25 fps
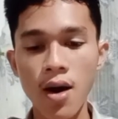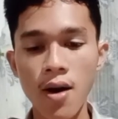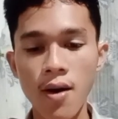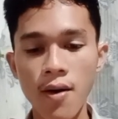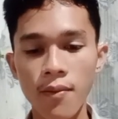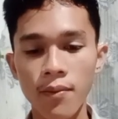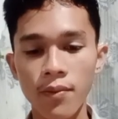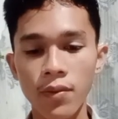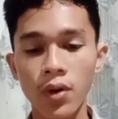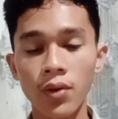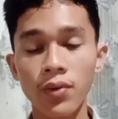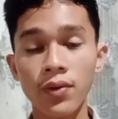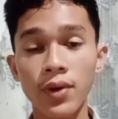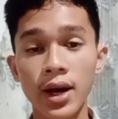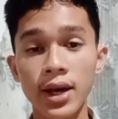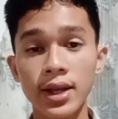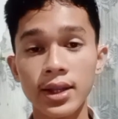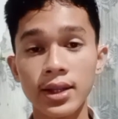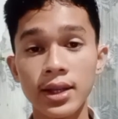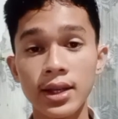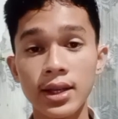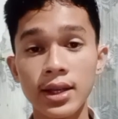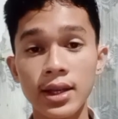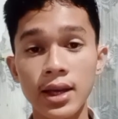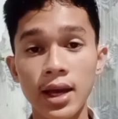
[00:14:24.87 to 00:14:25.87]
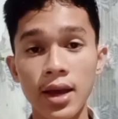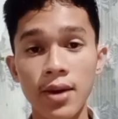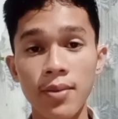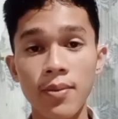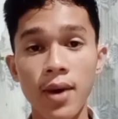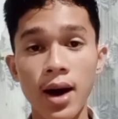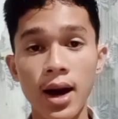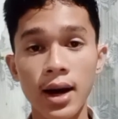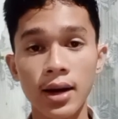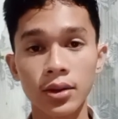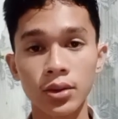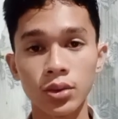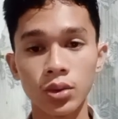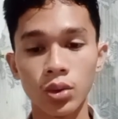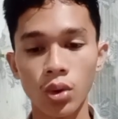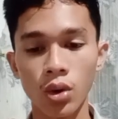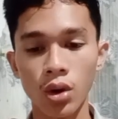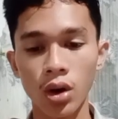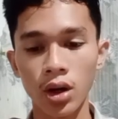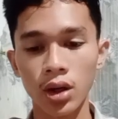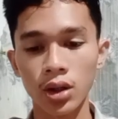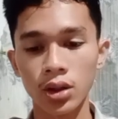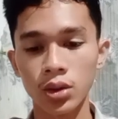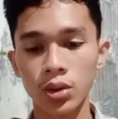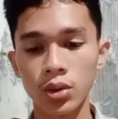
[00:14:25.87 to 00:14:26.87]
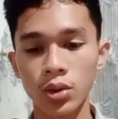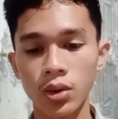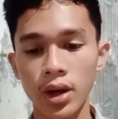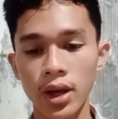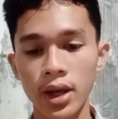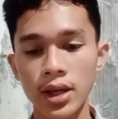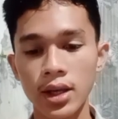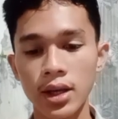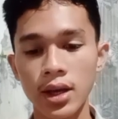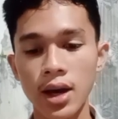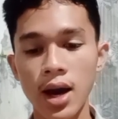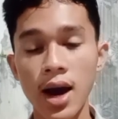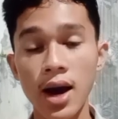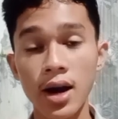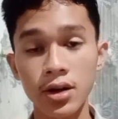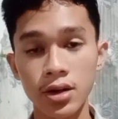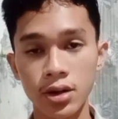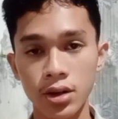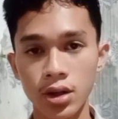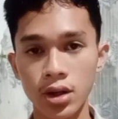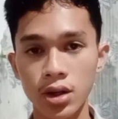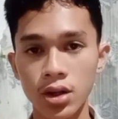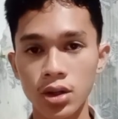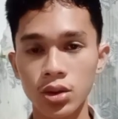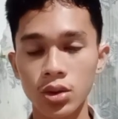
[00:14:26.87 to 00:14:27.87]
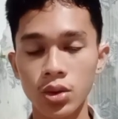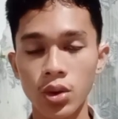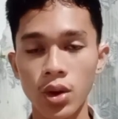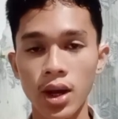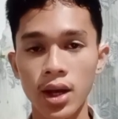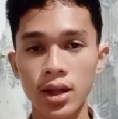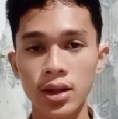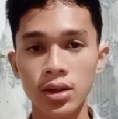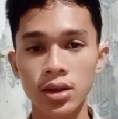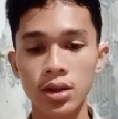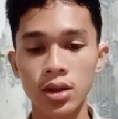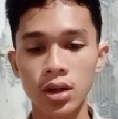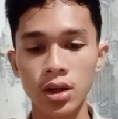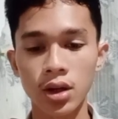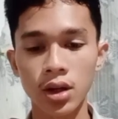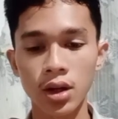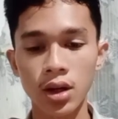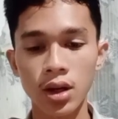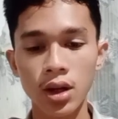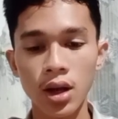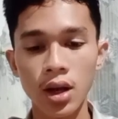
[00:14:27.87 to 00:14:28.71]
providing a backdoor to a hacker to enter